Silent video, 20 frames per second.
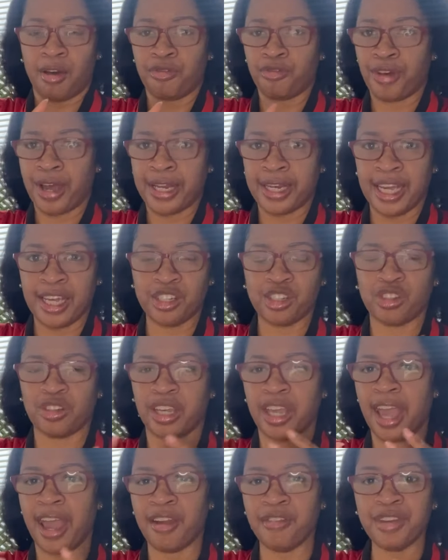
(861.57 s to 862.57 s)

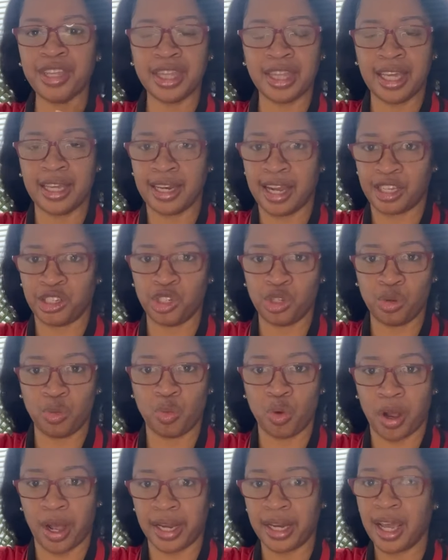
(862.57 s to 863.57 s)
financially, everything that you
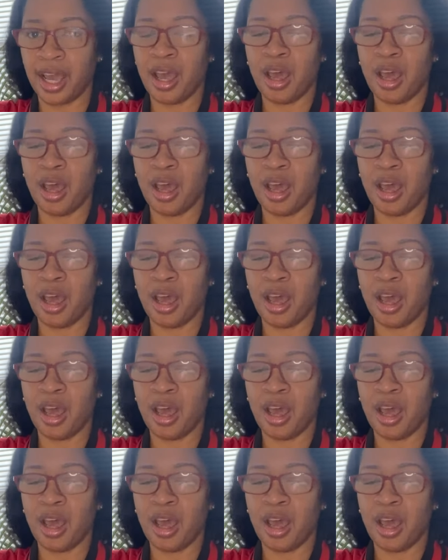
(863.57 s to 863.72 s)
want.